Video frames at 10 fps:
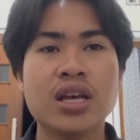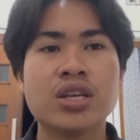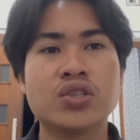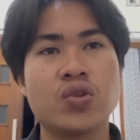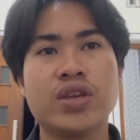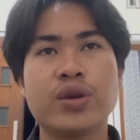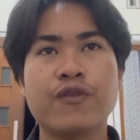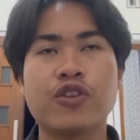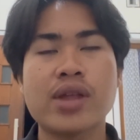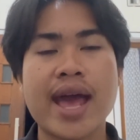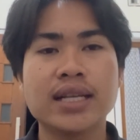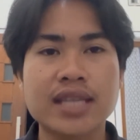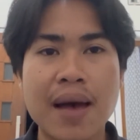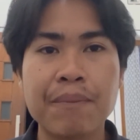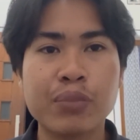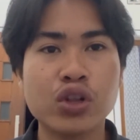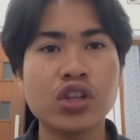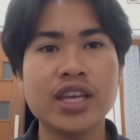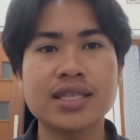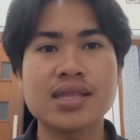So here for the
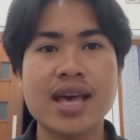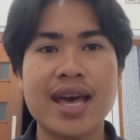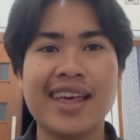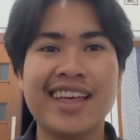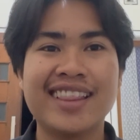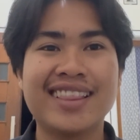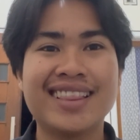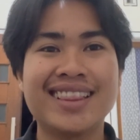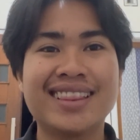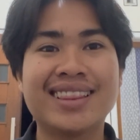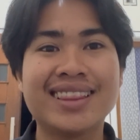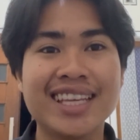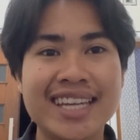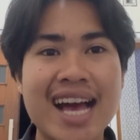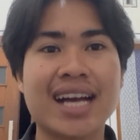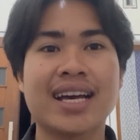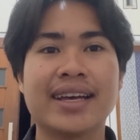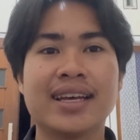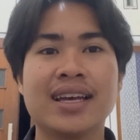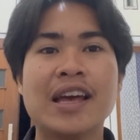example is that tidak
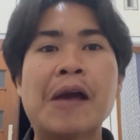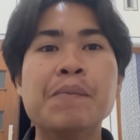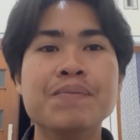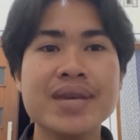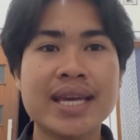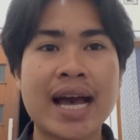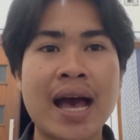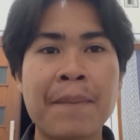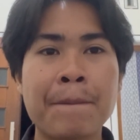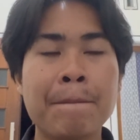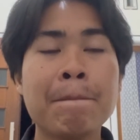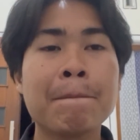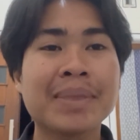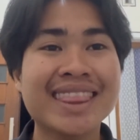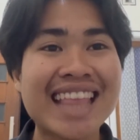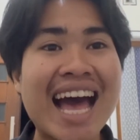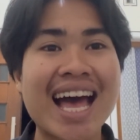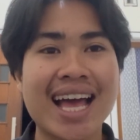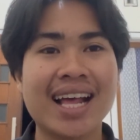become tak.